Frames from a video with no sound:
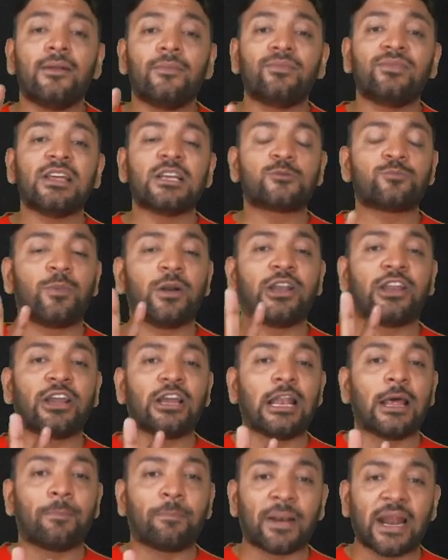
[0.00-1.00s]
this
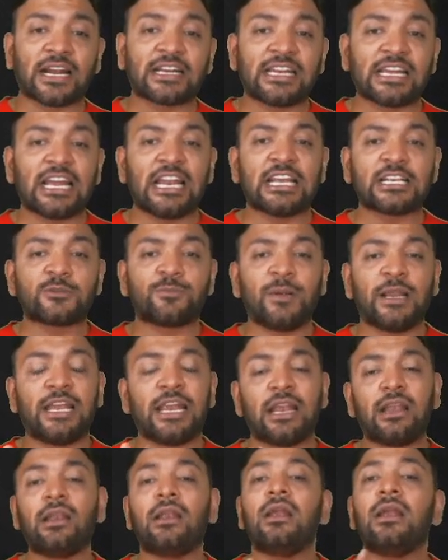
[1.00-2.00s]
particular practical
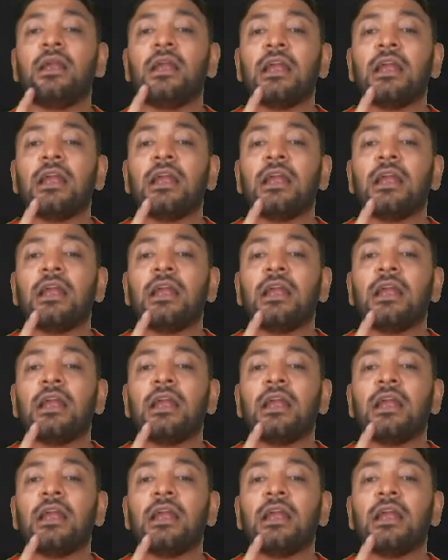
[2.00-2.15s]
expedient.